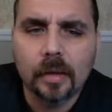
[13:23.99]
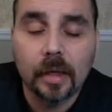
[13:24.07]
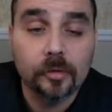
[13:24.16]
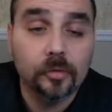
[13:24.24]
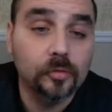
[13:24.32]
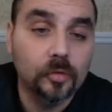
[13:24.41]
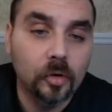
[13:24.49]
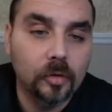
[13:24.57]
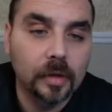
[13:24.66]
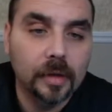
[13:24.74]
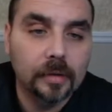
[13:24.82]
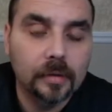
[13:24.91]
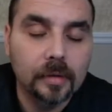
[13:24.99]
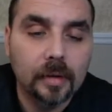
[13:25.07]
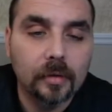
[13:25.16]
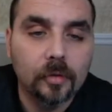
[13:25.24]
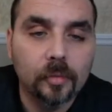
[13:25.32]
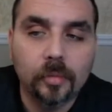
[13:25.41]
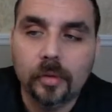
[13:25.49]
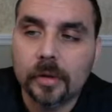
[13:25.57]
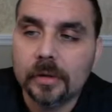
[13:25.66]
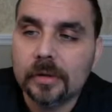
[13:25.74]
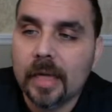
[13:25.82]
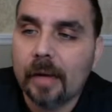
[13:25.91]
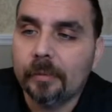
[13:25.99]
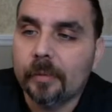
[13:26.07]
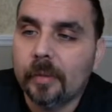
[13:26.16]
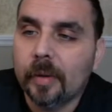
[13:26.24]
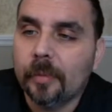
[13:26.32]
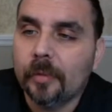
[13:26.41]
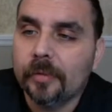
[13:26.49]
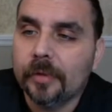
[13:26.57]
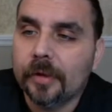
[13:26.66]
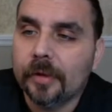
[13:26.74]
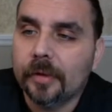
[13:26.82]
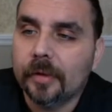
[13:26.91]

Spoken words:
I do know that homeboy stabbed him up over there.